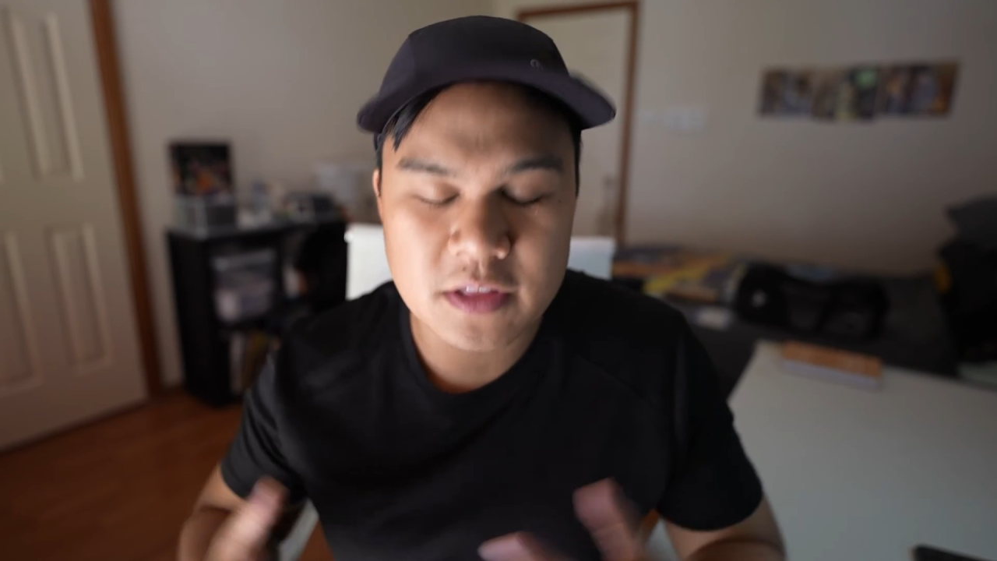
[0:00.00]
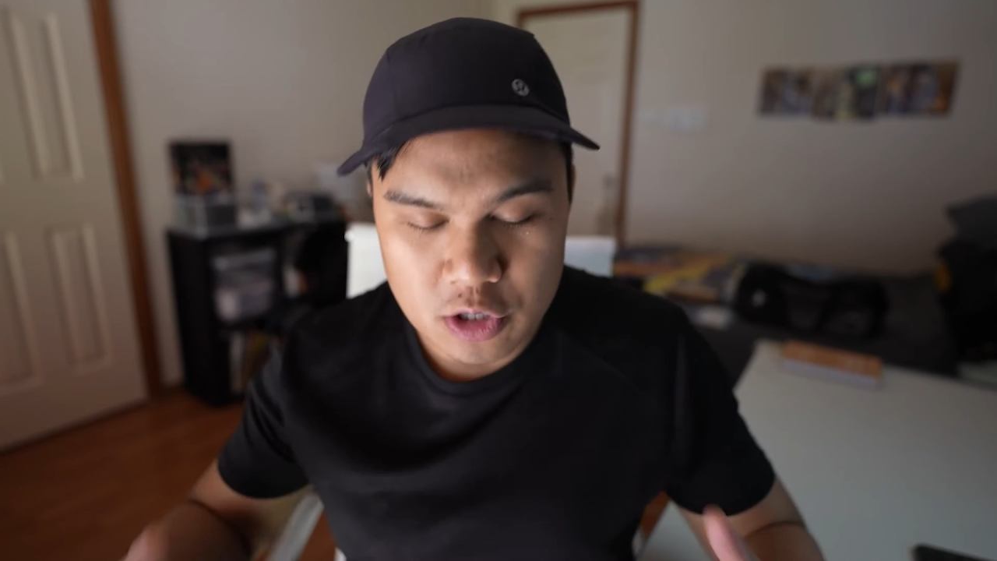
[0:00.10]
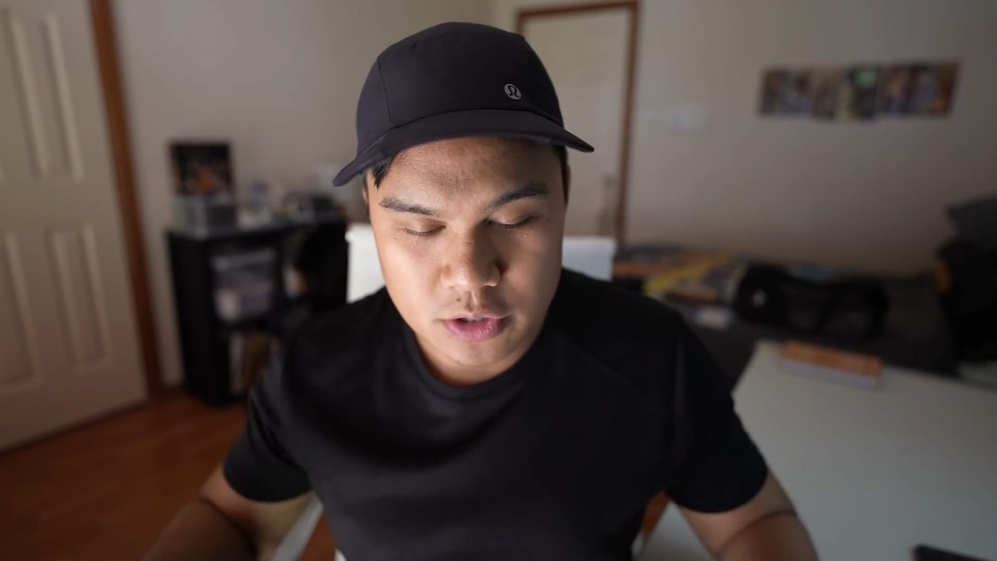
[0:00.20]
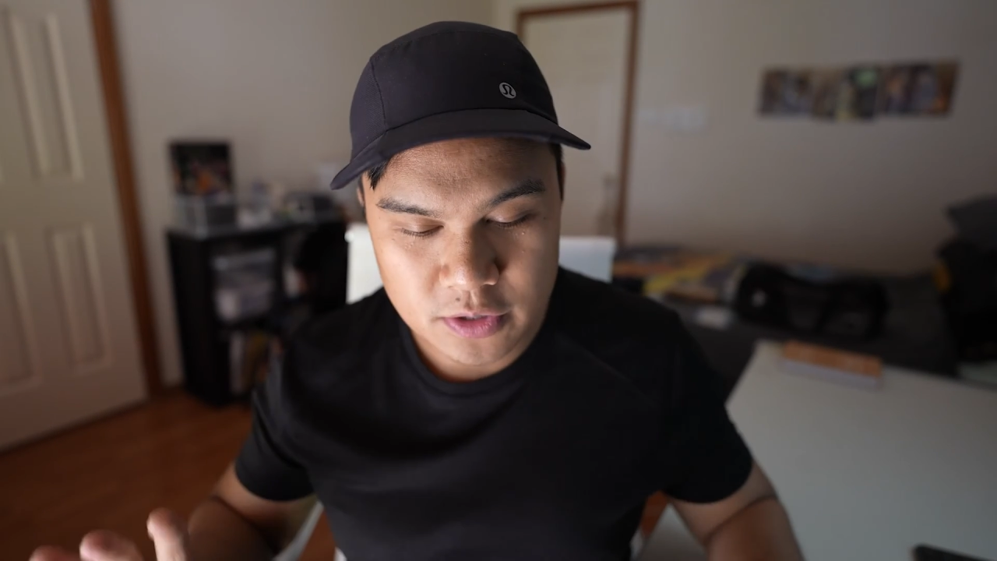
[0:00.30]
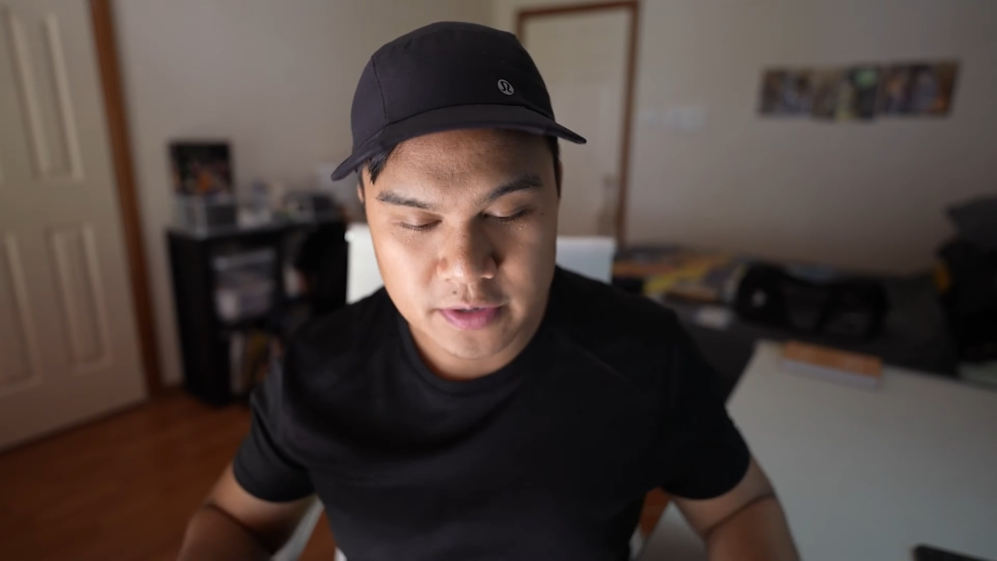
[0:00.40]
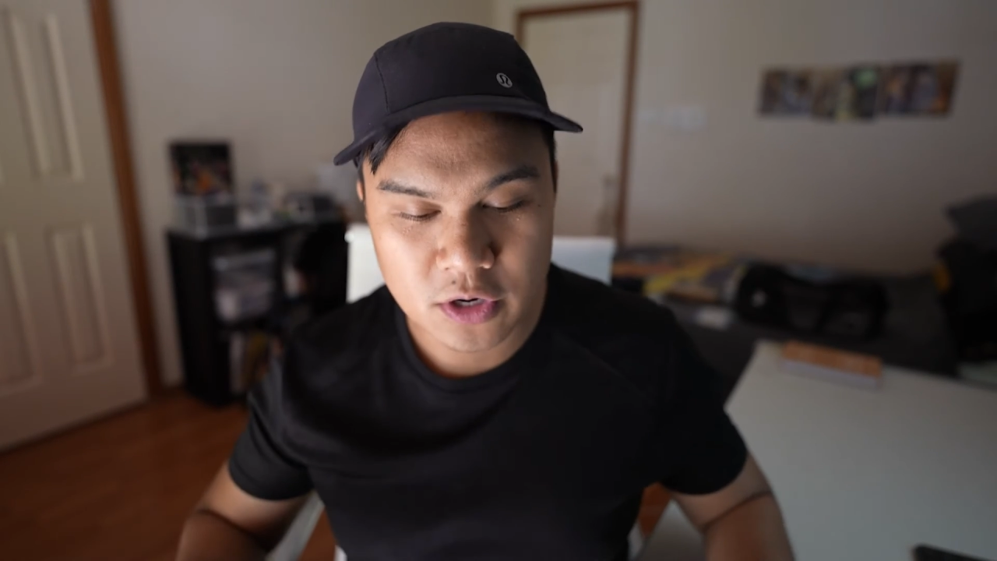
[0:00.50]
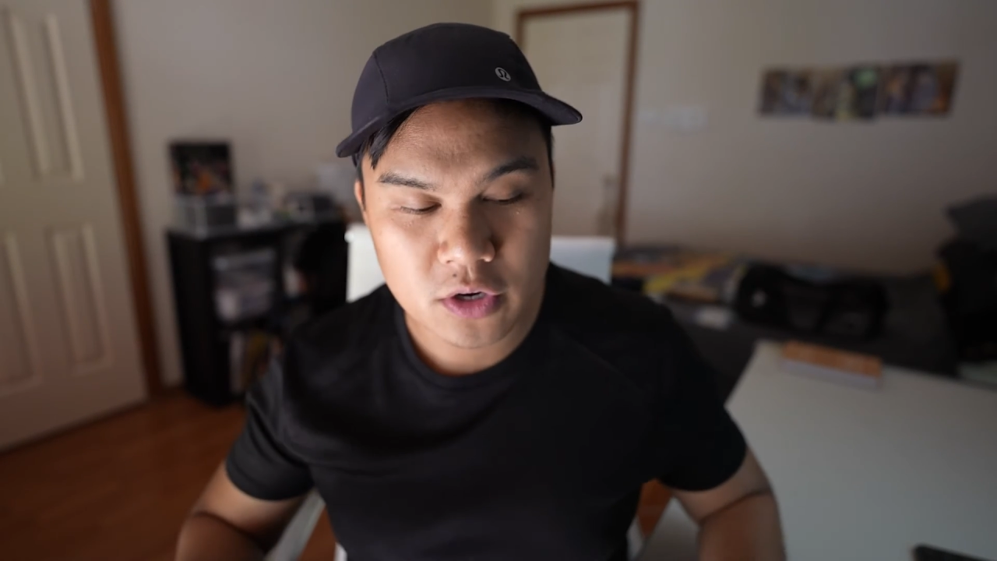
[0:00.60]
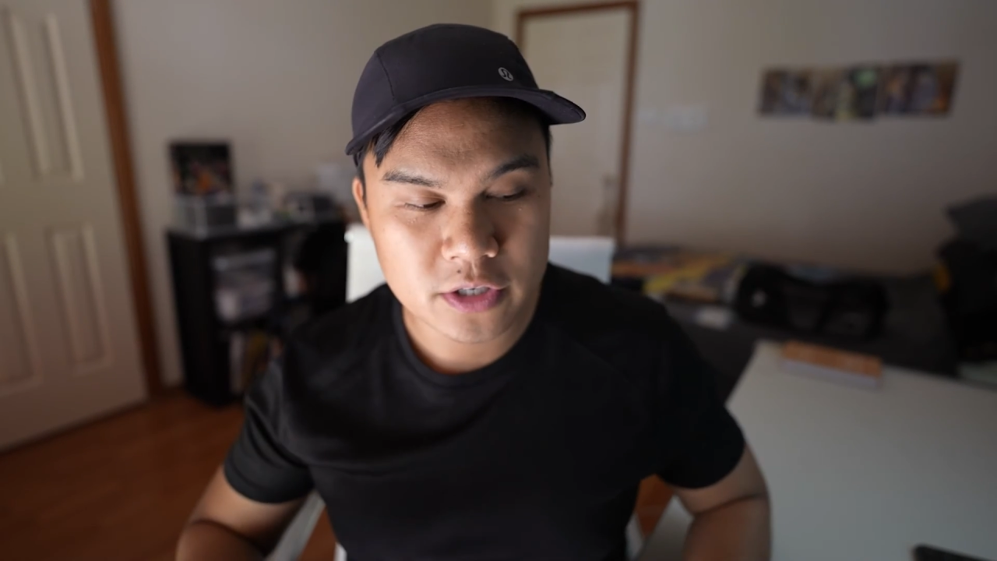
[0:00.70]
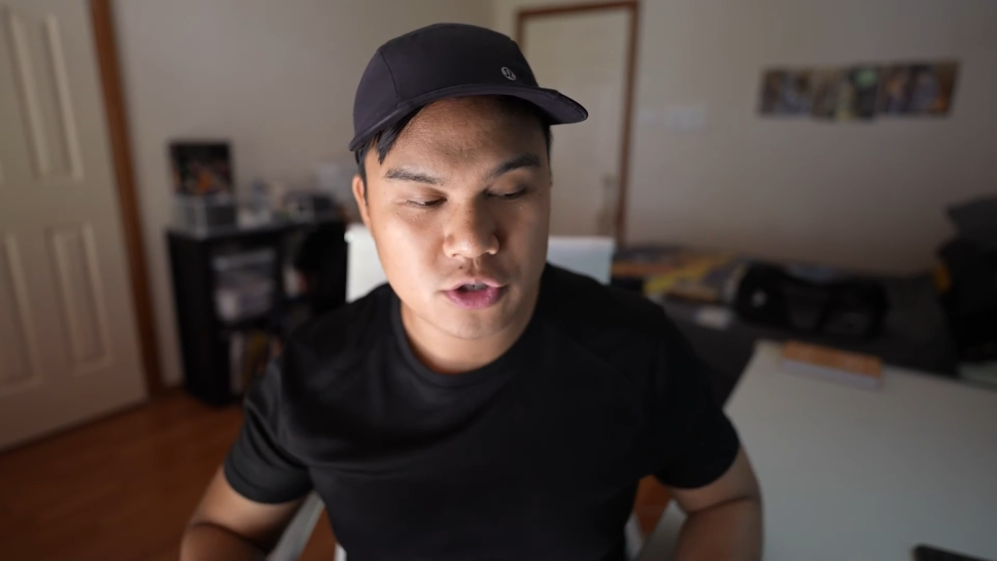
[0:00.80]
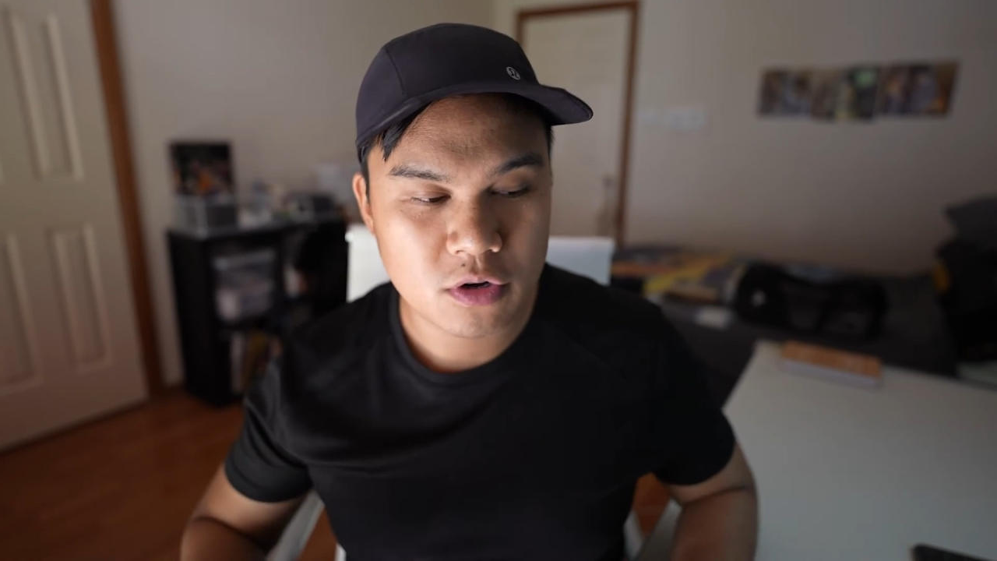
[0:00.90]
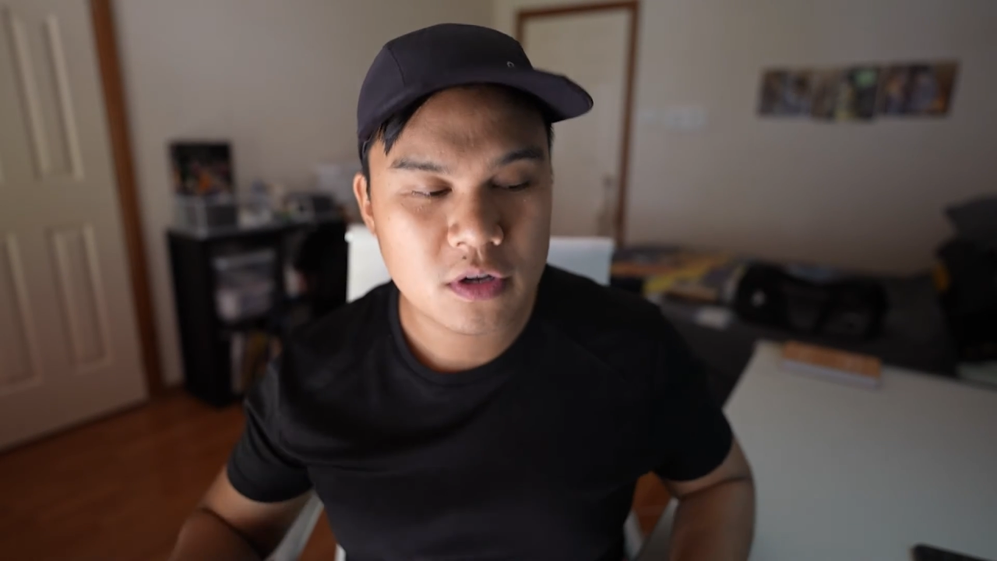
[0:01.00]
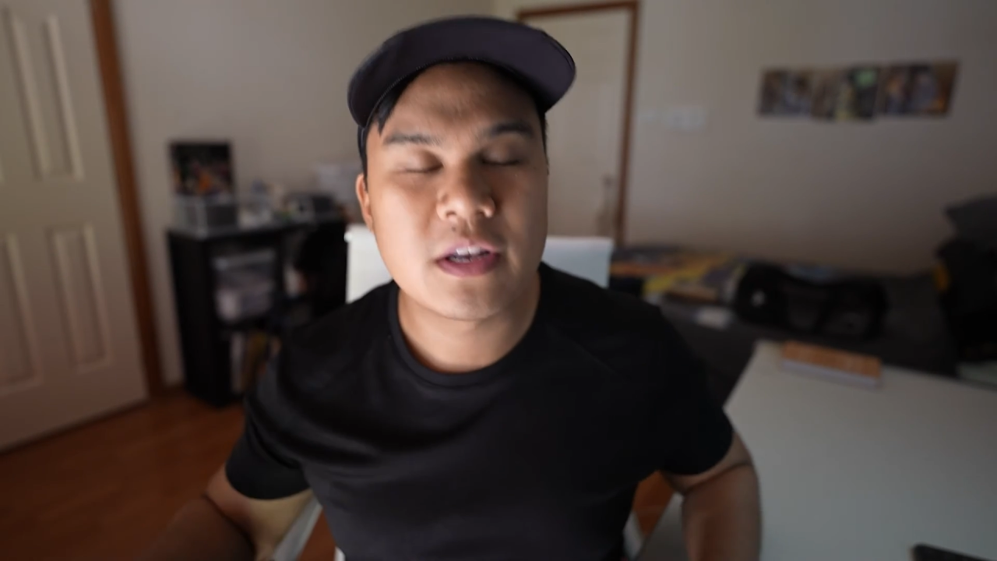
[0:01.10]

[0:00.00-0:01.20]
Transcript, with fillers: th- sorry, not control,